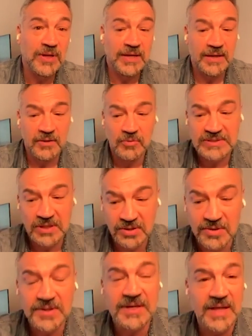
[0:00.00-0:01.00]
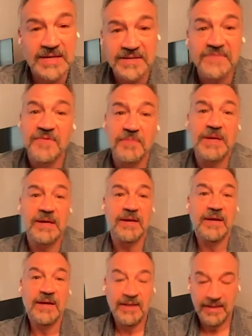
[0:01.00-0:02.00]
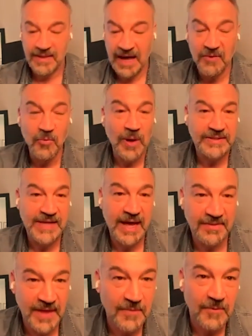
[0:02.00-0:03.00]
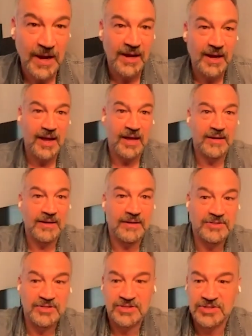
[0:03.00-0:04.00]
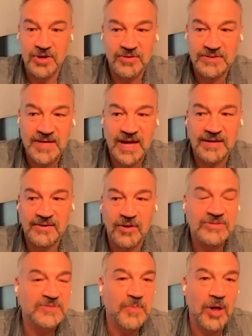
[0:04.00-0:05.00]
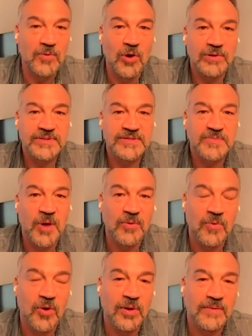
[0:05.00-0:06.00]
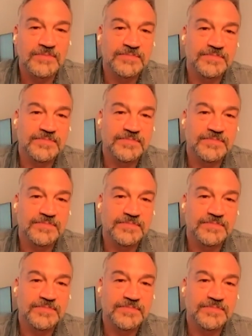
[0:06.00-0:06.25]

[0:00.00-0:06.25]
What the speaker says: really, it was a learning lesson for me that it went down that way, and just shows that no small role is a small role.